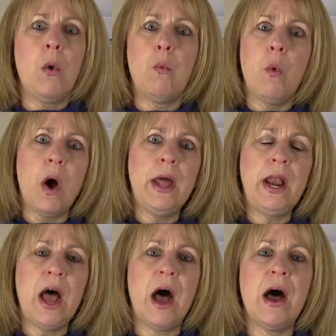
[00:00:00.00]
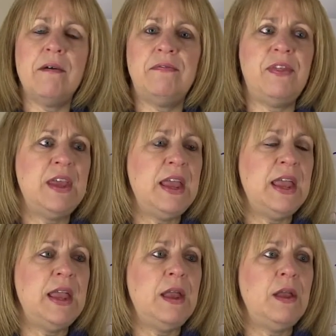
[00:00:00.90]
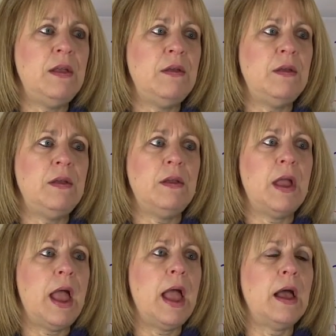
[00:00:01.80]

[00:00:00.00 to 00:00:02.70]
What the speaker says: one of the